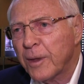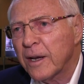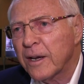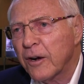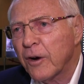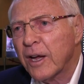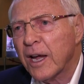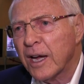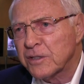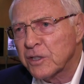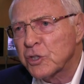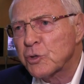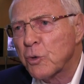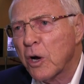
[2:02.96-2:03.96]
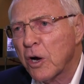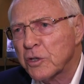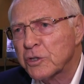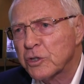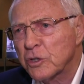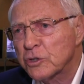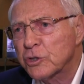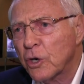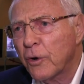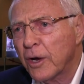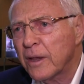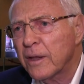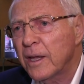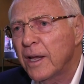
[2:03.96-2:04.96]
that Eric has a strong
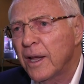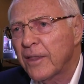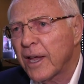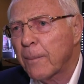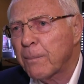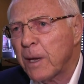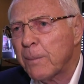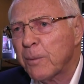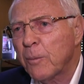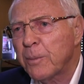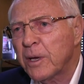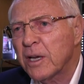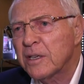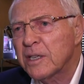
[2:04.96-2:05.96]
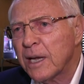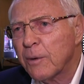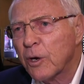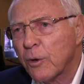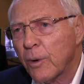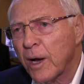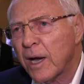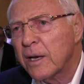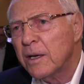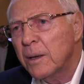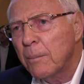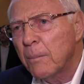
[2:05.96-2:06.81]
showing that people, be it Democrat,